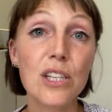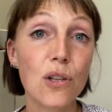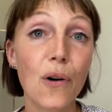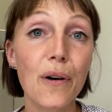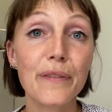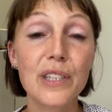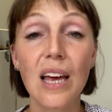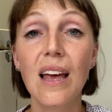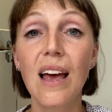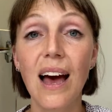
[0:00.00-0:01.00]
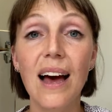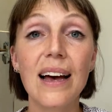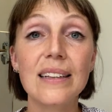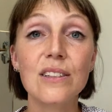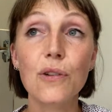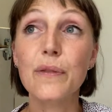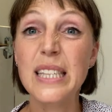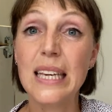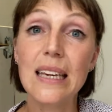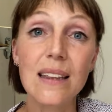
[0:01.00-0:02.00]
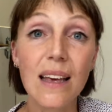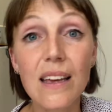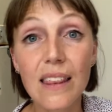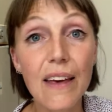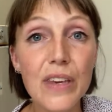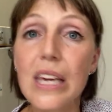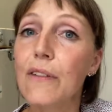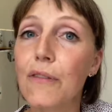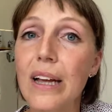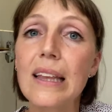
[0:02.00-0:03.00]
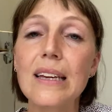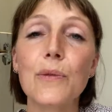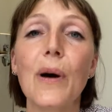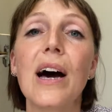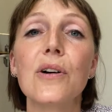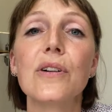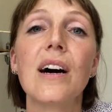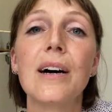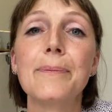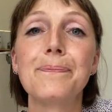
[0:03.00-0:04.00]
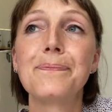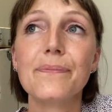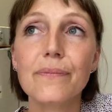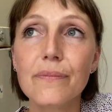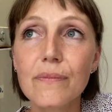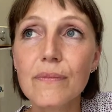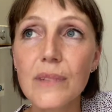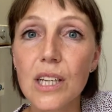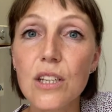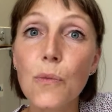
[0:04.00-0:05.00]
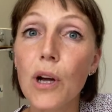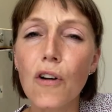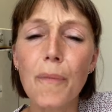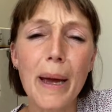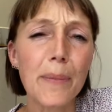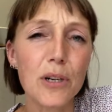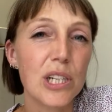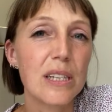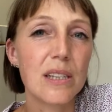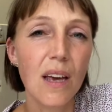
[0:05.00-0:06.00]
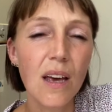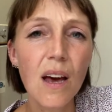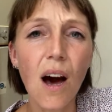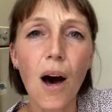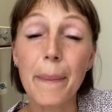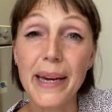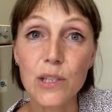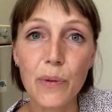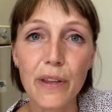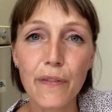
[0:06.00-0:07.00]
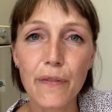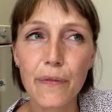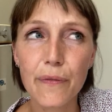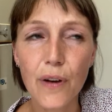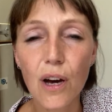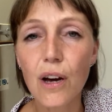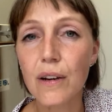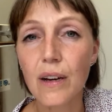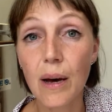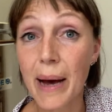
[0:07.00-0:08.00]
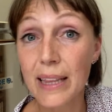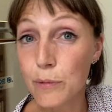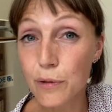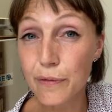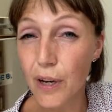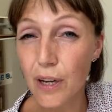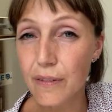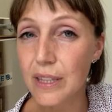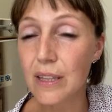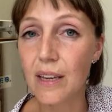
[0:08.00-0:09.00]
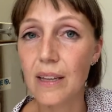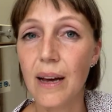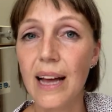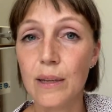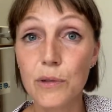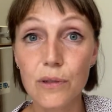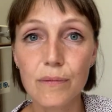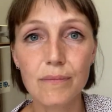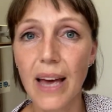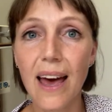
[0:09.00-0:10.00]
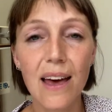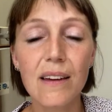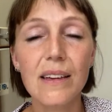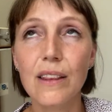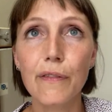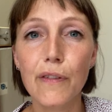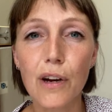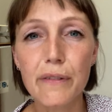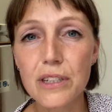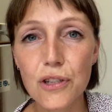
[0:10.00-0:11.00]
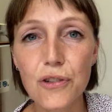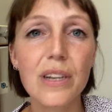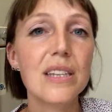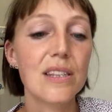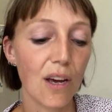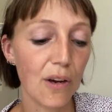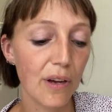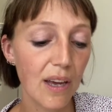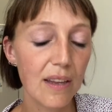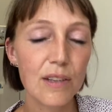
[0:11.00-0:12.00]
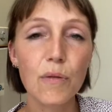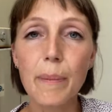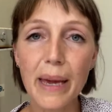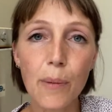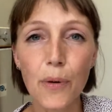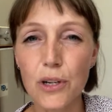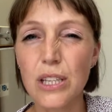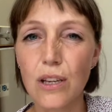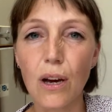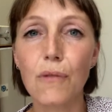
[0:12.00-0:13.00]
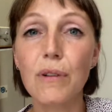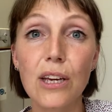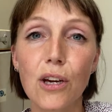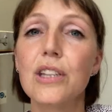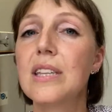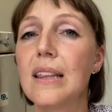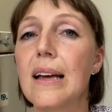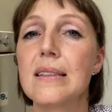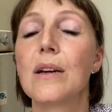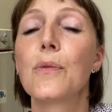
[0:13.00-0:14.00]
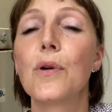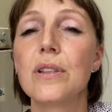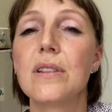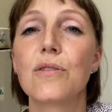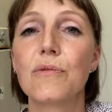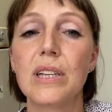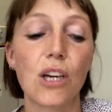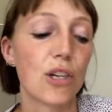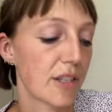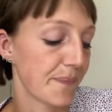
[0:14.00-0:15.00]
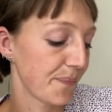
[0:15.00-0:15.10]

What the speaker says: soft. and obviously they're vegan friendly as well, because quite a lot of paintbrushes are made with fur, animal fur and animal hair in the fur industry. So that's why makeup brushes are really good, synthetic ones, really good.